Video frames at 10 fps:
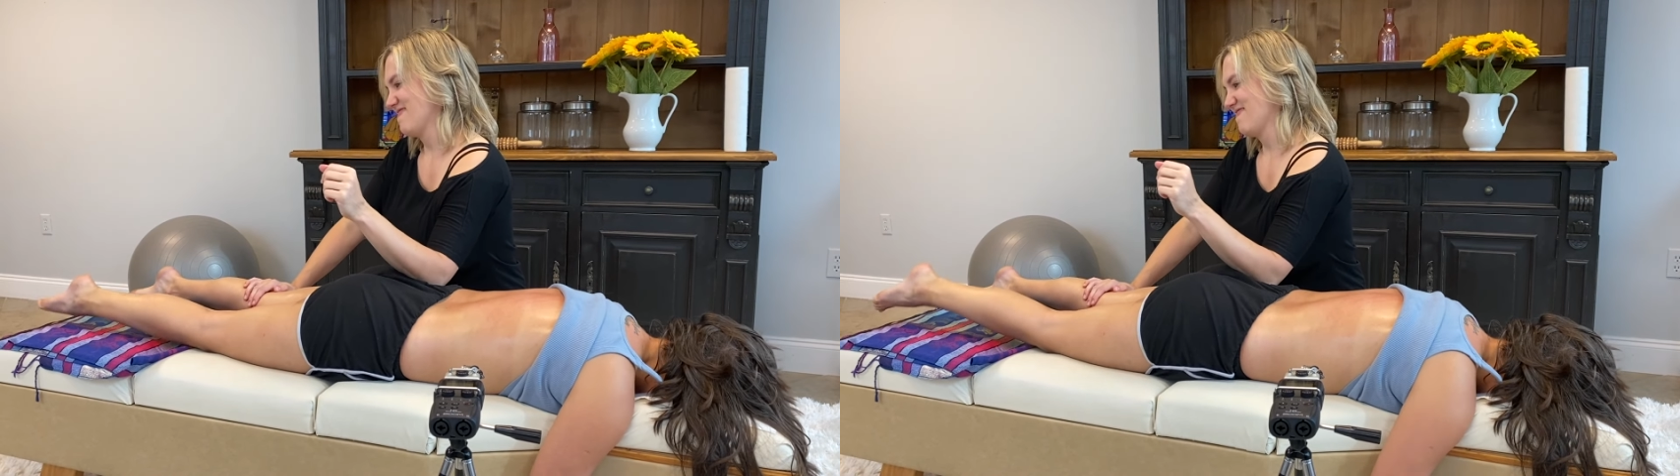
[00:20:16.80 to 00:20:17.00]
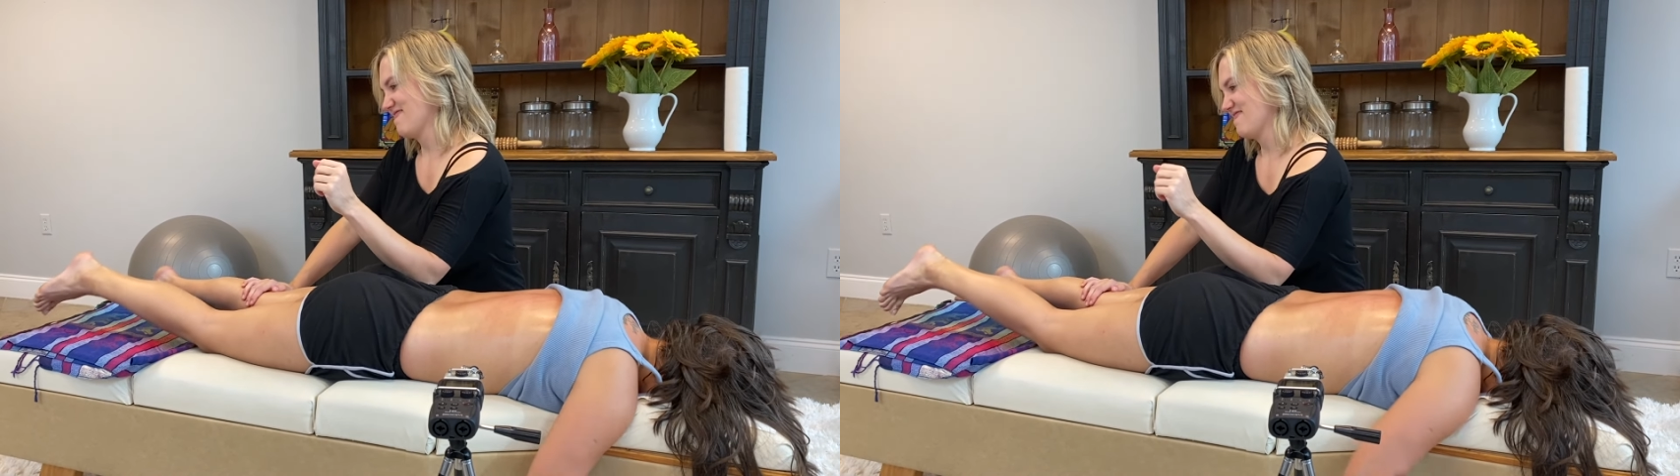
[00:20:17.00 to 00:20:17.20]

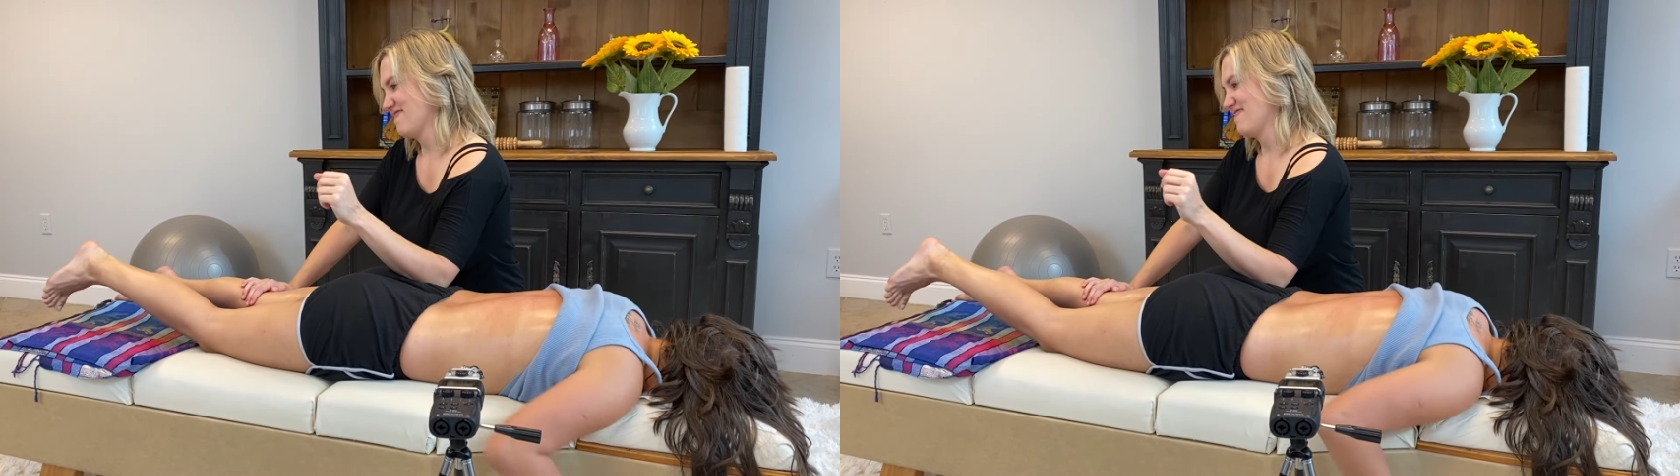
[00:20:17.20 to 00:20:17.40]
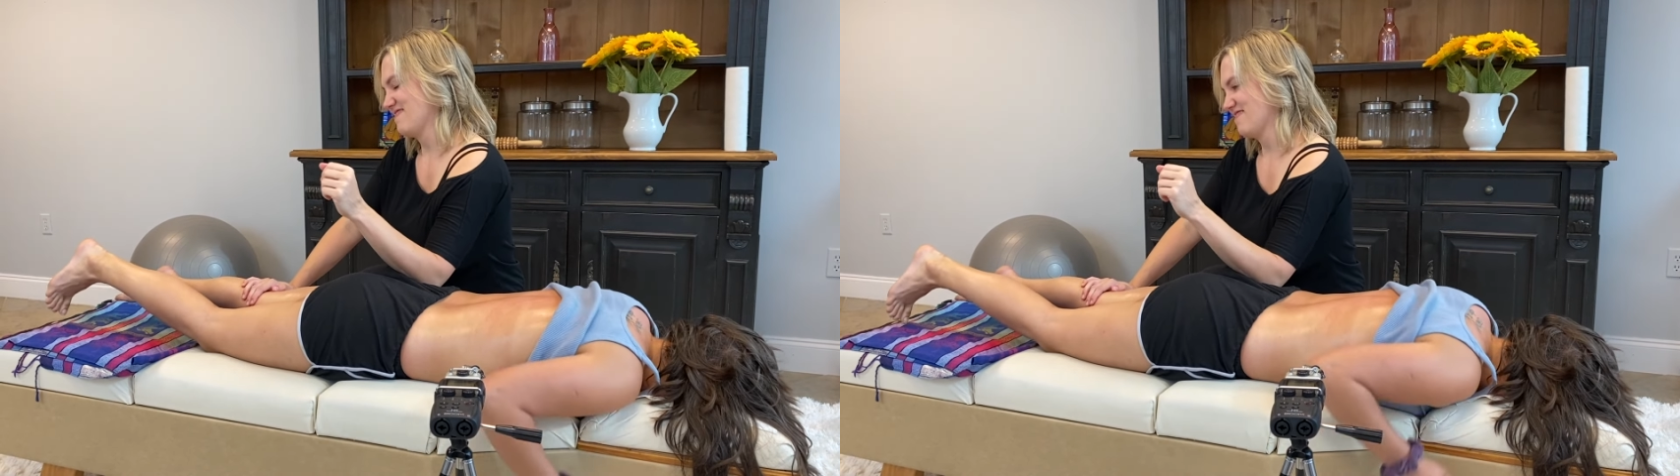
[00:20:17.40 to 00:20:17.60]

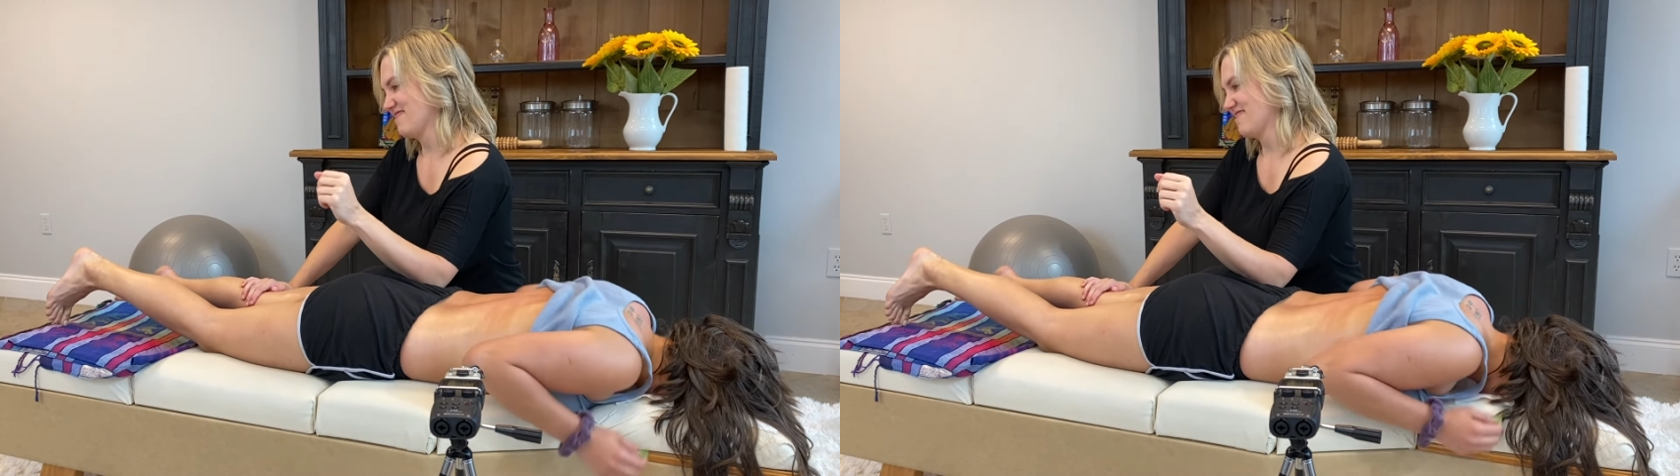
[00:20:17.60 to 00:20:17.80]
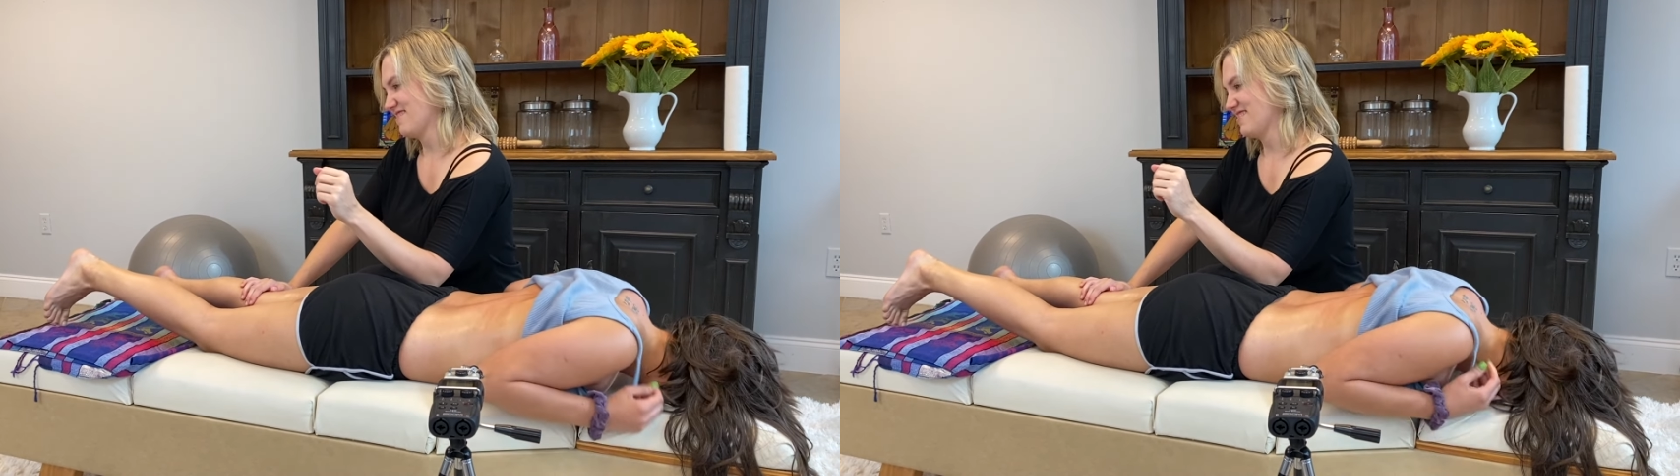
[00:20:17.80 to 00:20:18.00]
Oh,
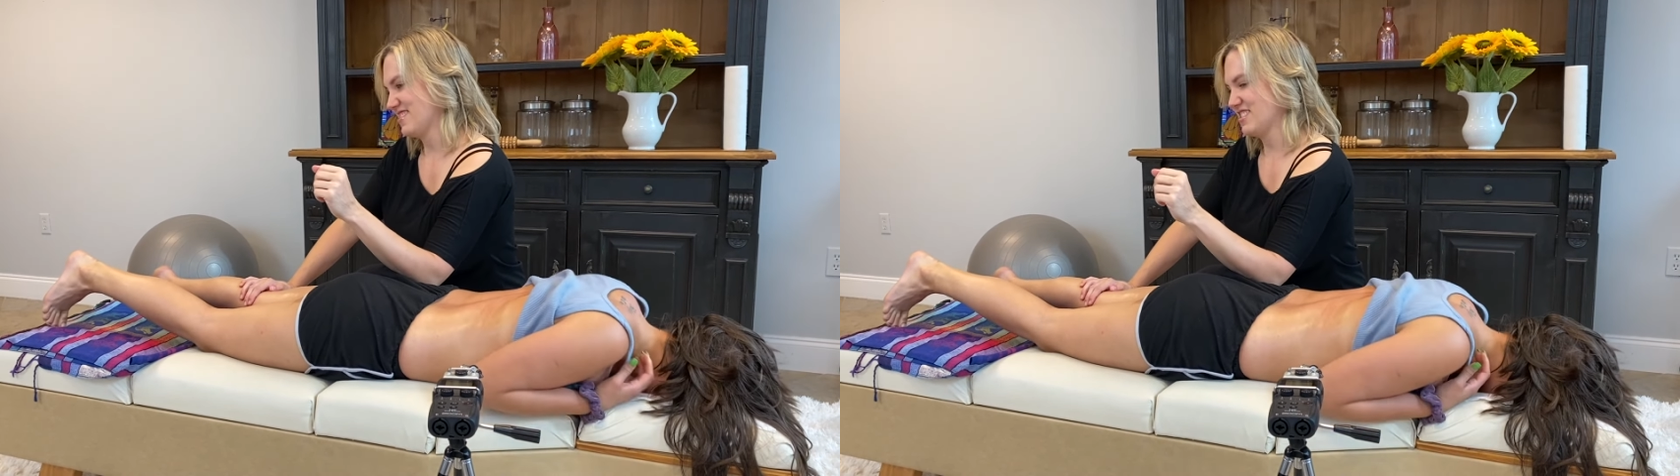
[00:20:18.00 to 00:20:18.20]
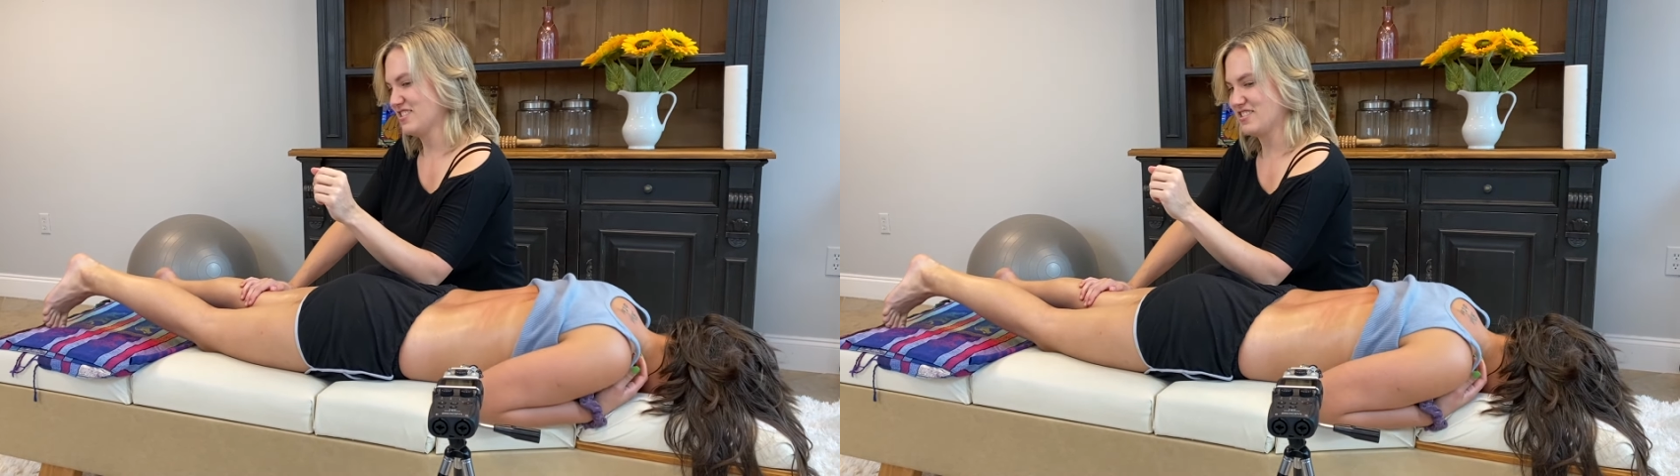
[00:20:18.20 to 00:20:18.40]

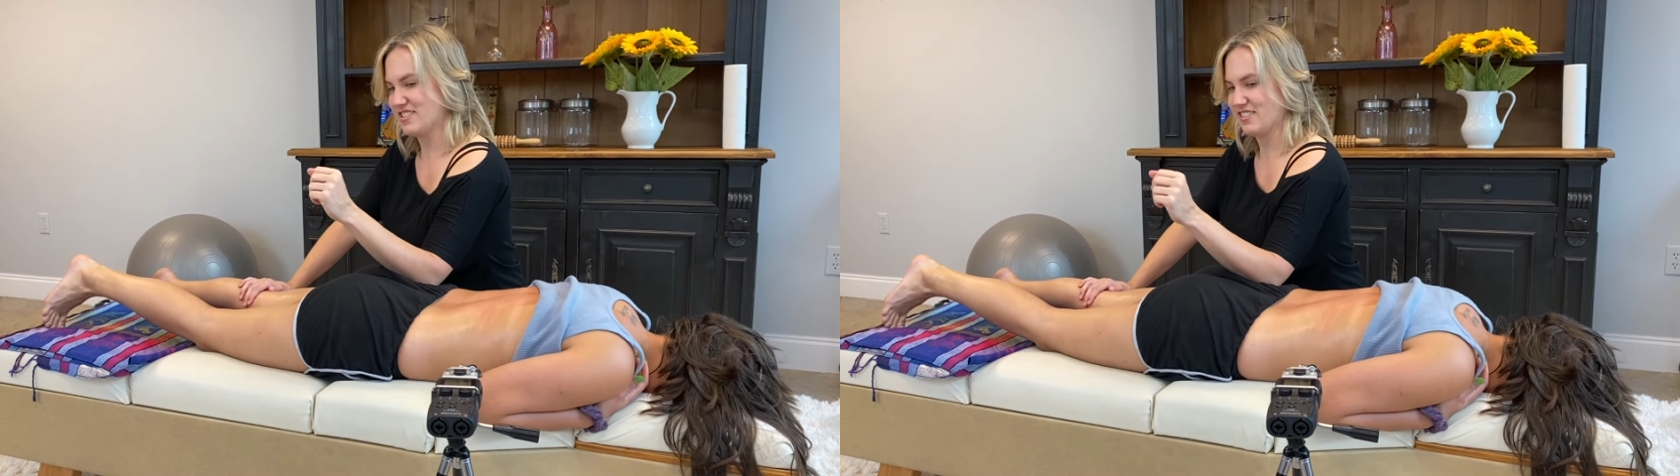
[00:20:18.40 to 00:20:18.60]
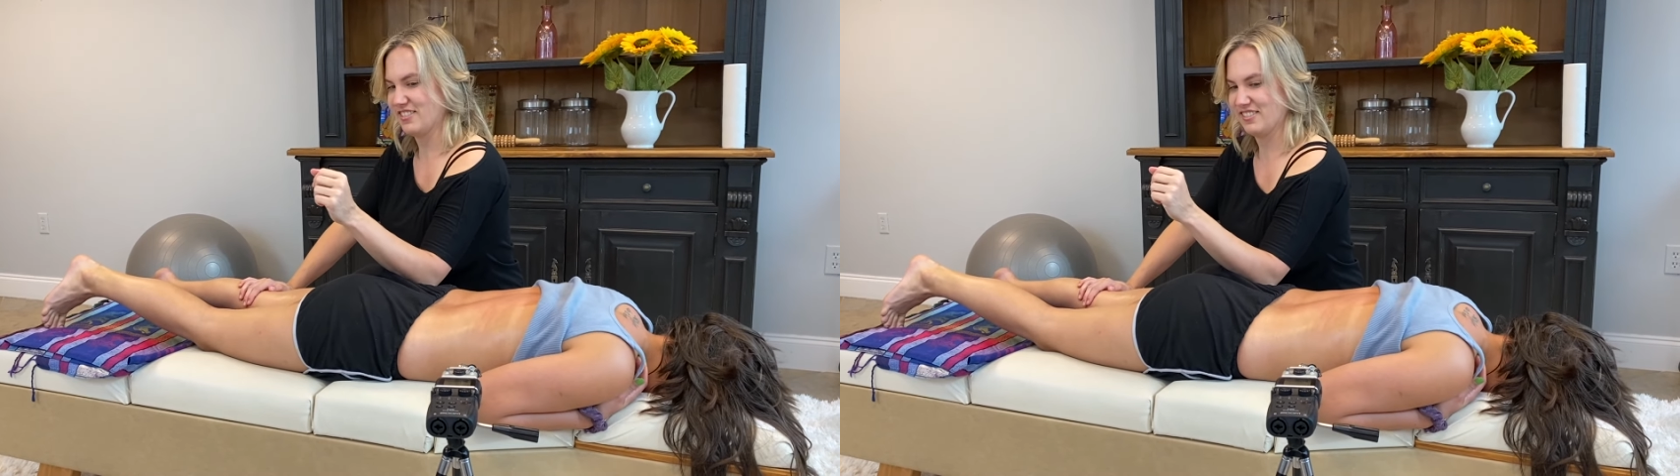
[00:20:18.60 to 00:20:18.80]

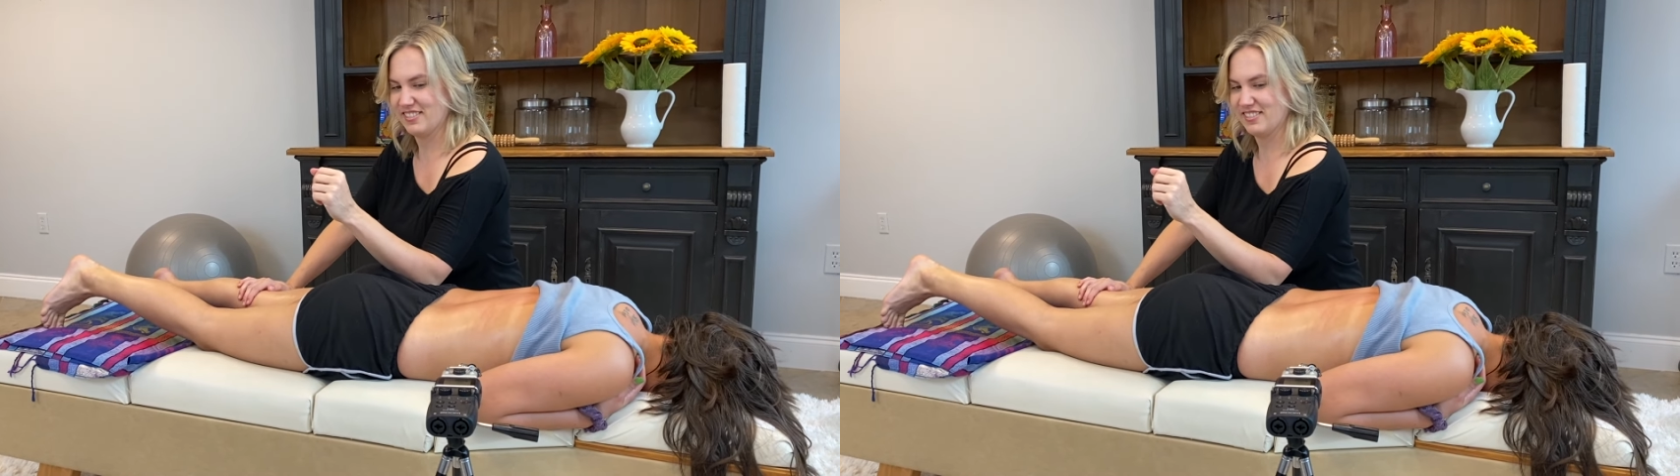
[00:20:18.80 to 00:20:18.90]
burns.